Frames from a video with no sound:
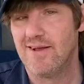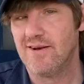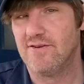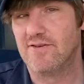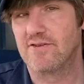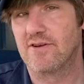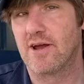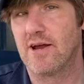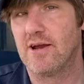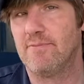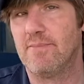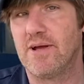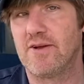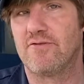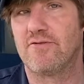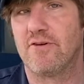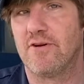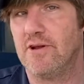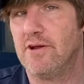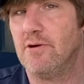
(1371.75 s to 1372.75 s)
Just gotta make
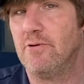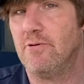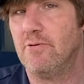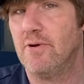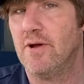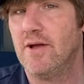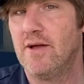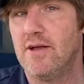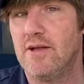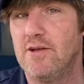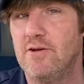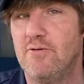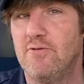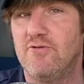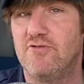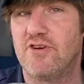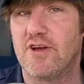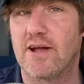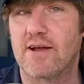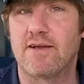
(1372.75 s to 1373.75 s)
sure you
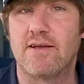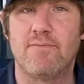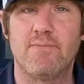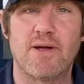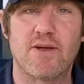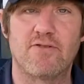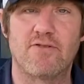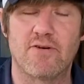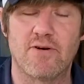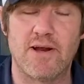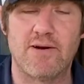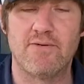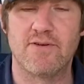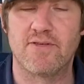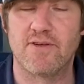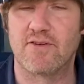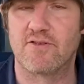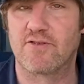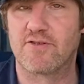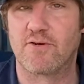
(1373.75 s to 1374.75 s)
check and make sure
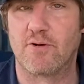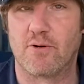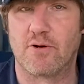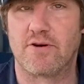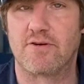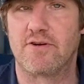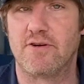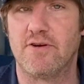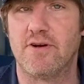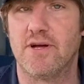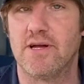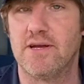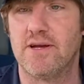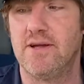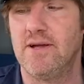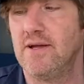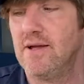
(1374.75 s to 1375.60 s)
everything's torqued good